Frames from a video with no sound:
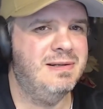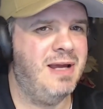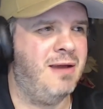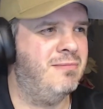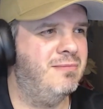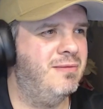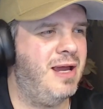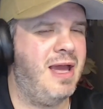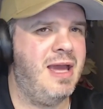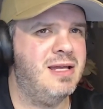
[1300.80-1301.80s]
yeah,
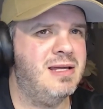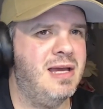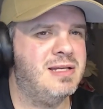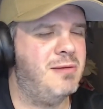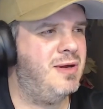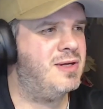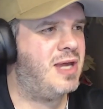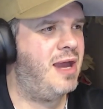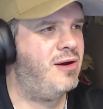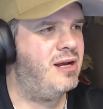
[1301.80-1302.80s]
he's going to be a
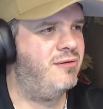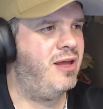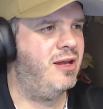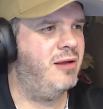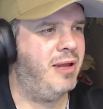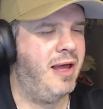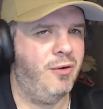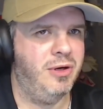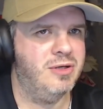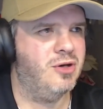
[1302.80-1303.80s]
scary defender to play
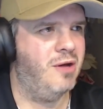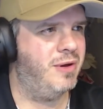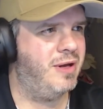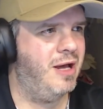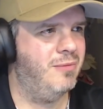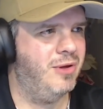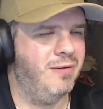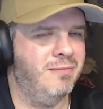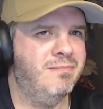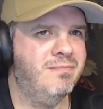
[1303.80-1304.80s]
on in time to come.
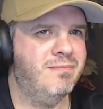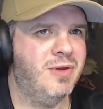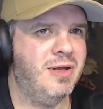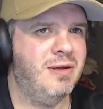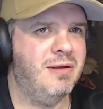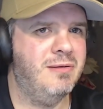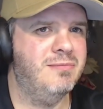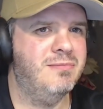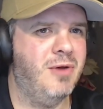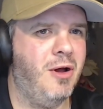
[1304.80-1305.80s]
And
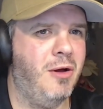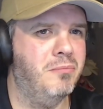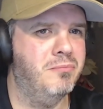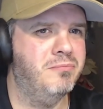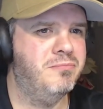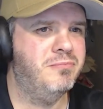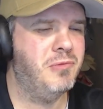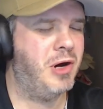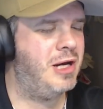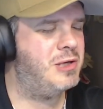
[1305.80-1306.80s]
I
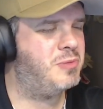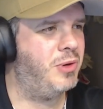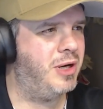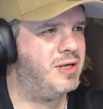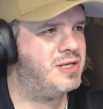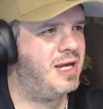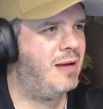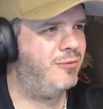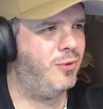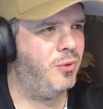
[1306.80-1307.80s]
reckon he's probably going to sneak
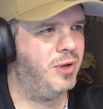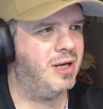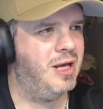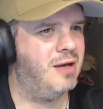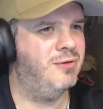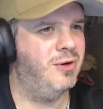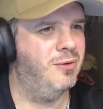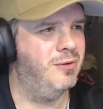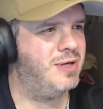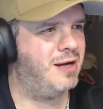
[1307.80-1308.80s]
up forward and kick a
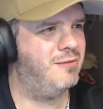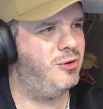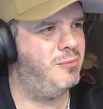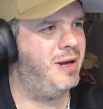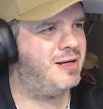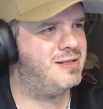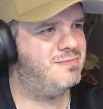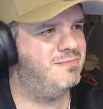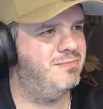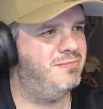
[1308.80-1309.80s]
few and take a few
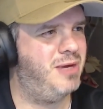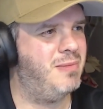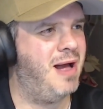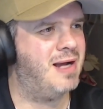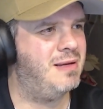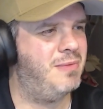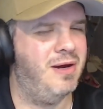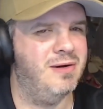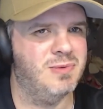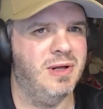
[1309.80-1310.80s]
big marks up
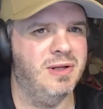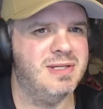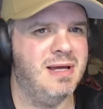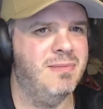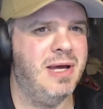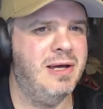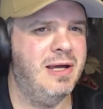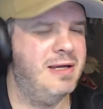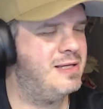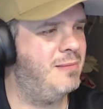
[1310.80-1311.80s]
there as well at some
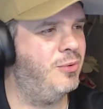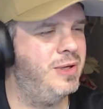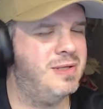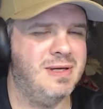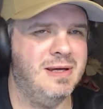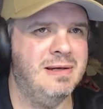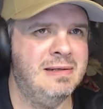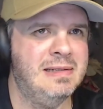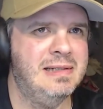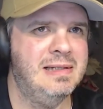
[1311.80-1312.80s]
point. So
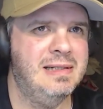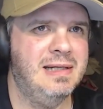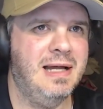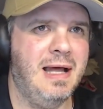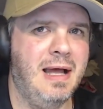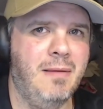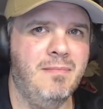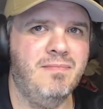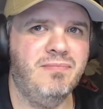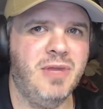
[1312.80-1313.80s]

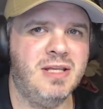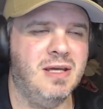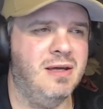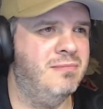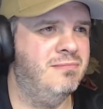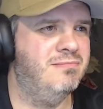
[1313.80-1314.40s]
it's a